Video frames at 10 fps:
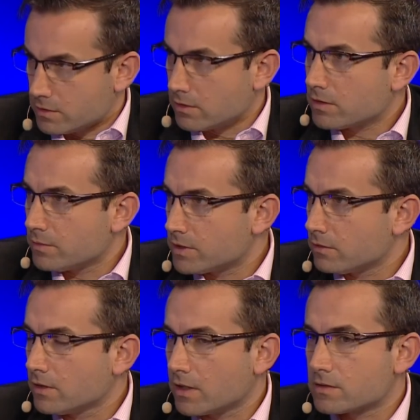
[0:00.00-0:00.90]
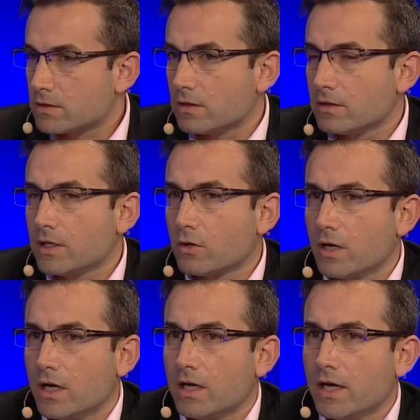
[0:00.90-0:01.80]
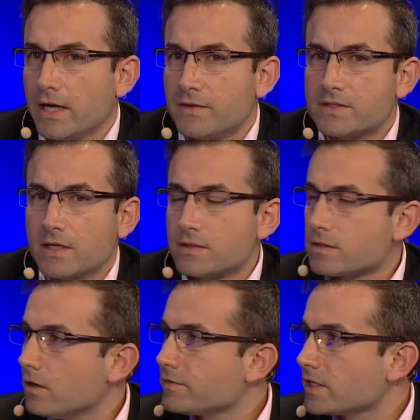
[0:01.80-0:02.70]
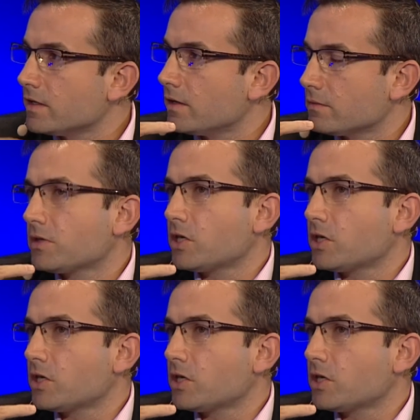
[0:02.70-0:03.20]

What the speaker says: I'll come to you next, Nicolas, in the sense that obviously that